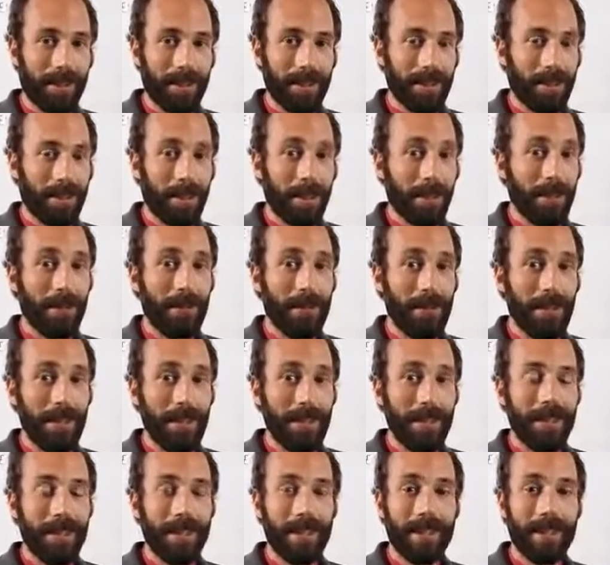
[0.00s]
that this could
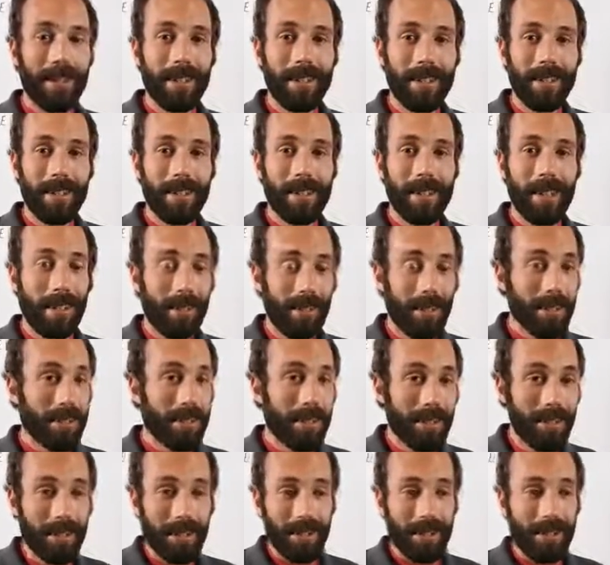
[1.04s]
be, or this
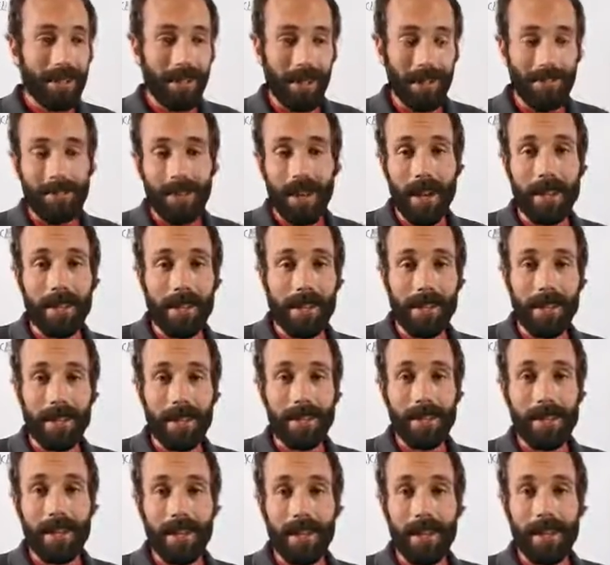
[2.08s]
is a valid
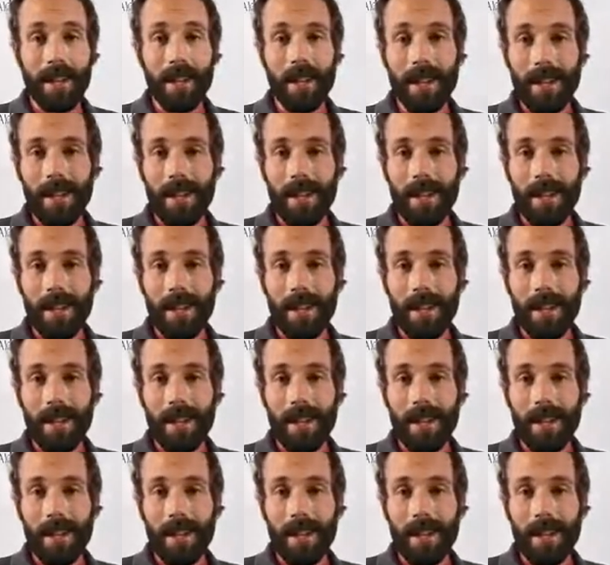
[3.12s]
theory.